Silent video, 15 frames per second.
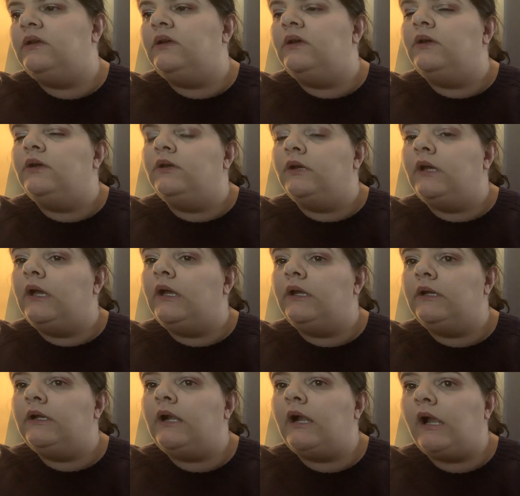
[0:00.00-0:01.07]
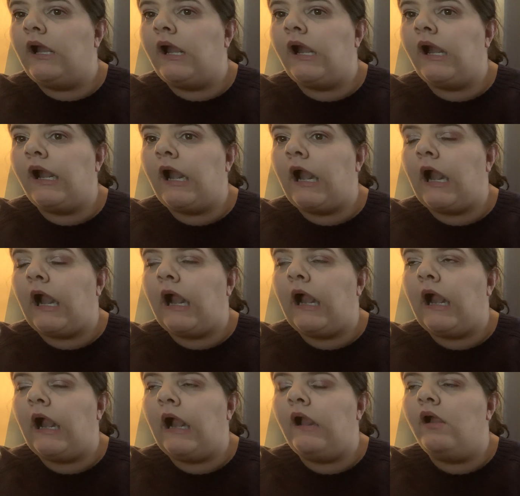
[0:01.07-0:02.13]

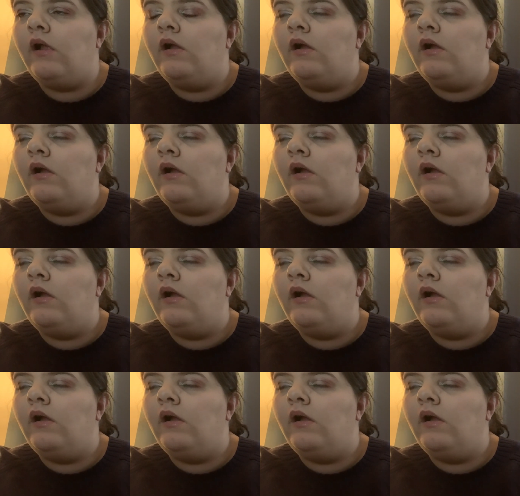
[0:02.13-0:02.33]
Nothing is said.